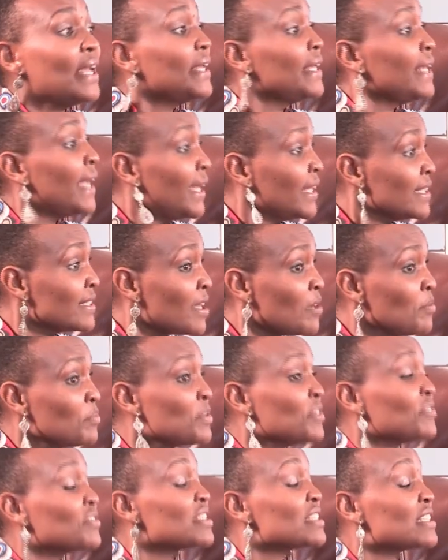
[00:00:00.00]
Yeah, and
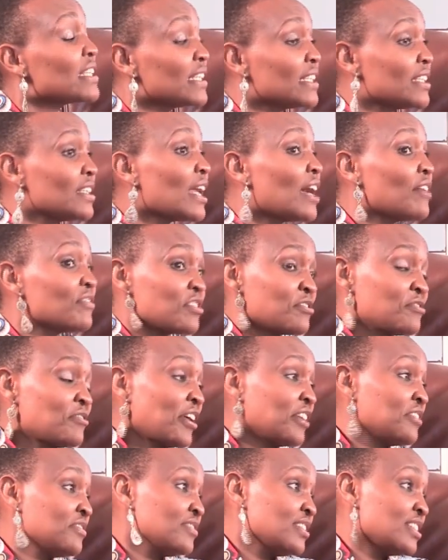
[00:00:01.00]
some even said after
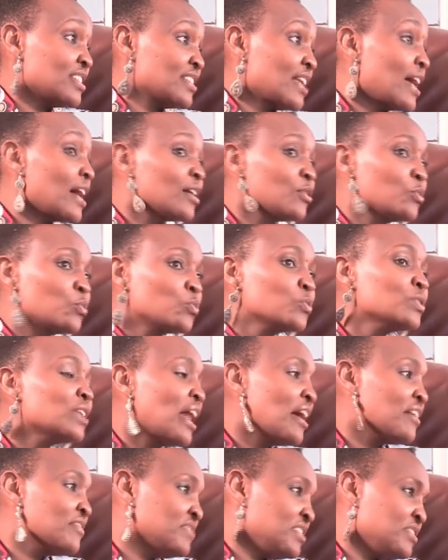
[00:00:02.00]
5 years I will
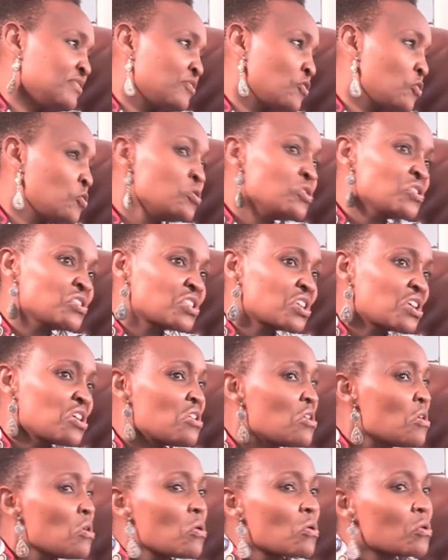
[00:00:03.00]
have divorced,
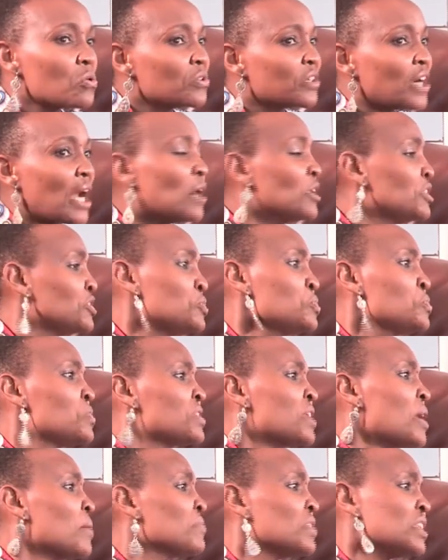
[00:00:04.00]
or I'll do
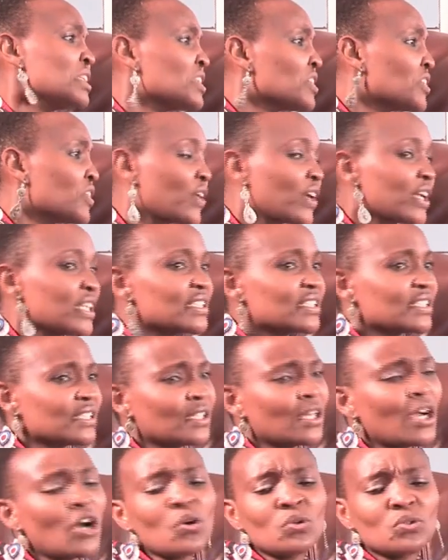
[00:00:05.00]
something
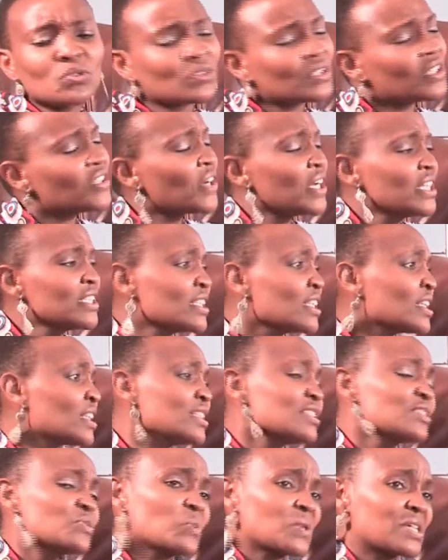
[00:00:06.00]
crazy. Oh, crazy
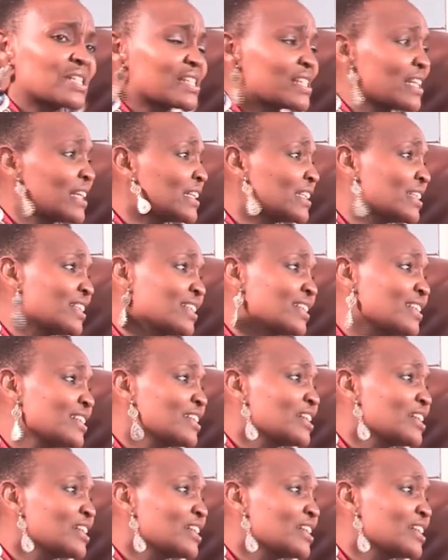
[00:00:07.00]
things were said.